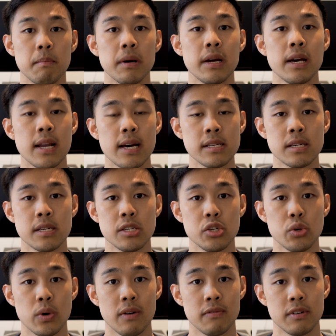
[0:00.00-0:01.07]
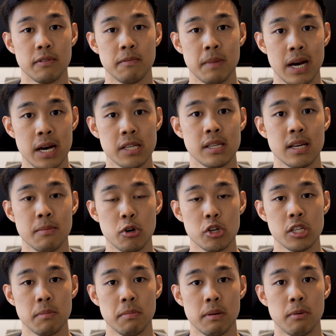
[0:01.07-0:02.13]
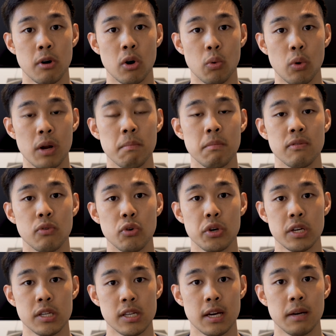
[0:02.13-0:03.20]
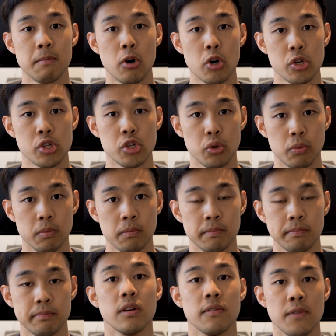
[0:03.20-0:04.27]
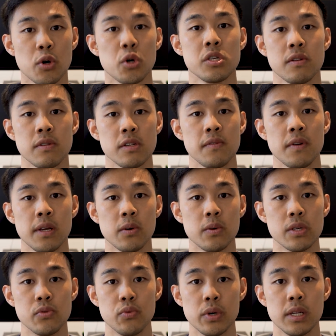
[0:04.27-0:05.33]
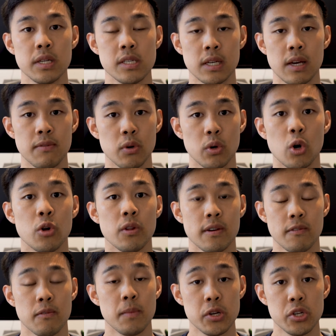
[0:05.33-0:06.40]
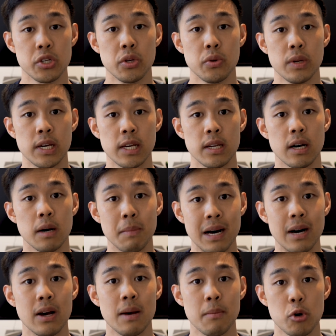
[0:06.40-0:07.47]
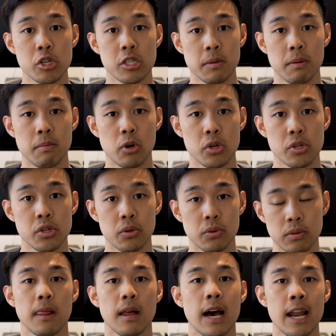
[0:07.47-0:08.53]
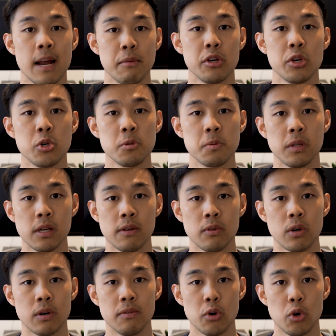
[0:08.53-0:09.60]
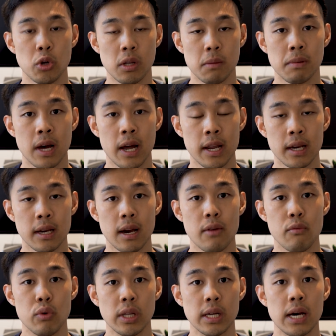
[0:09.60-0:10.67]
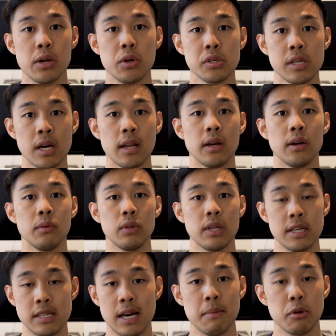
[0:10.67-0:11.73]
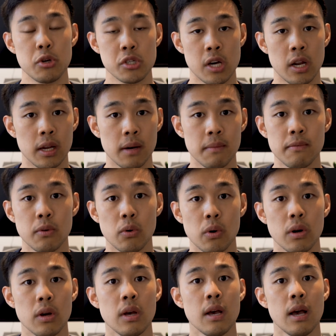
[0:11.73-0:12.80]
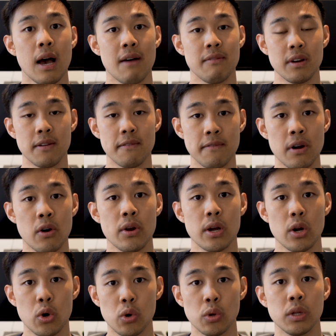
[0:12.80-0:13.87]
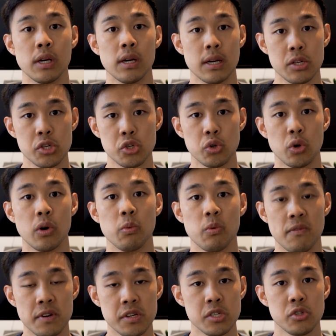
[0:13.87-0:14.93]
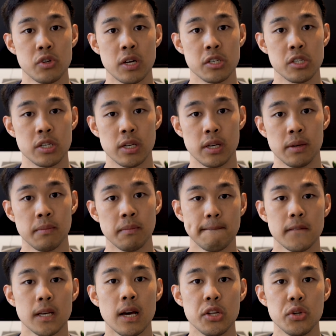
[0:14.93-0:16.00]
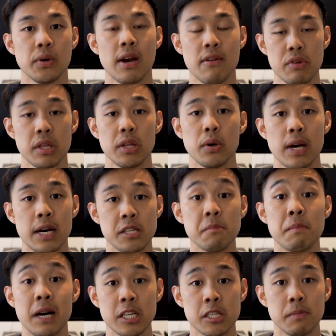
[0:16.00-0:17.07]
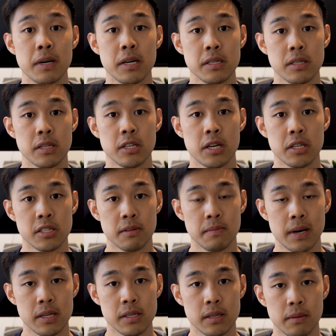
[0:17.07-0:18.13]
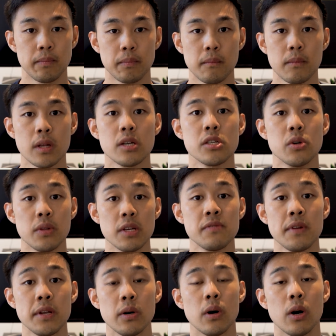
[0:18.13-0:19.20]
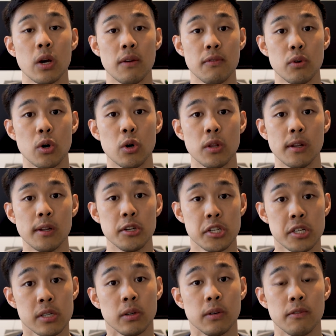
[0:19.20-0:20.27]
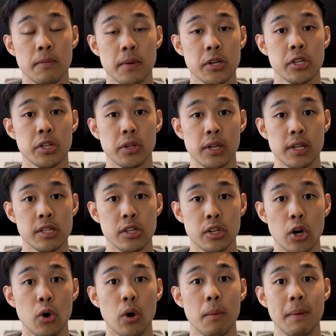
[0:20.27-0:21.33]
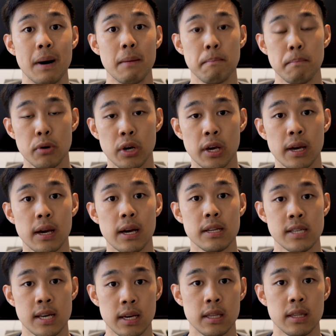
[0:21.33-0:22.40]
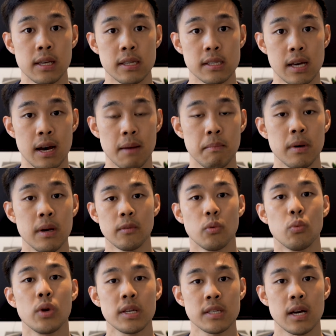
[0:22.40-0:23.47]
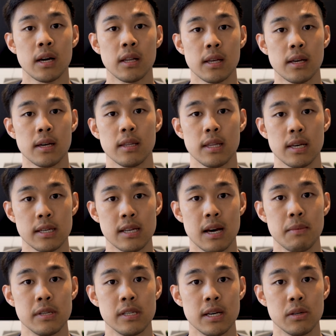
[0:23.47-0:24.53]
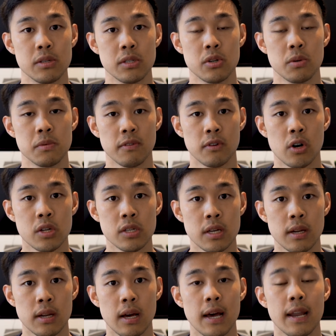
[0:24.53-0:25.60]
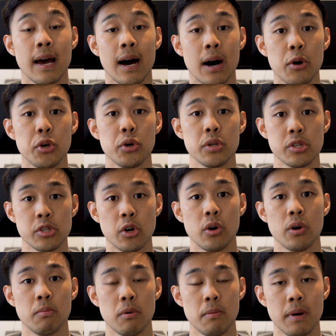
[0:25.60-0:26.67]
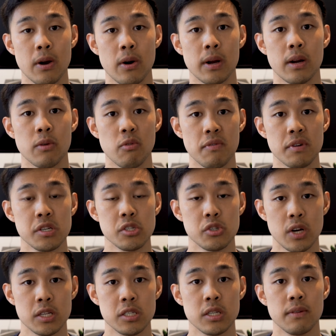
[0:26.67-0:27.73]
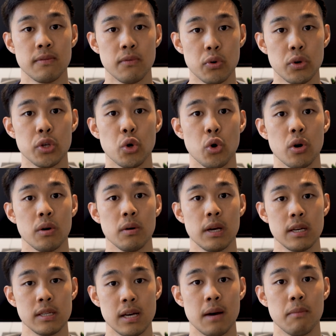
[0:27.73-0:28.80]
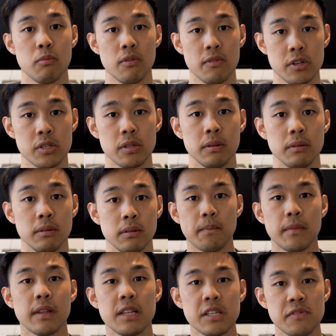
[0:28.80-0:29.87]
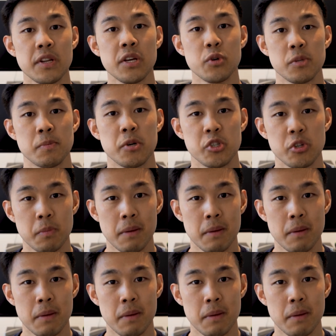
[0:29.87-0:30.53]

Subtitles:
But in essence, you have to have passed MRCP Part 1 before you can take Part 2. The focus of this video is really to give you all the information you need about MRCP Part 2. And I'm a huge believer of early planning and really understanding the exam that you're signing up for, having a very early and strong revision strategy, and doing everything you can to maximize the chances of passing. So in this video, I'll give you all the logistical information you need to know about booking and taking the exam, what exactly the exam entails in terms of content, and how you can start preparing a revision strategy for your exam revision. This video is sponsored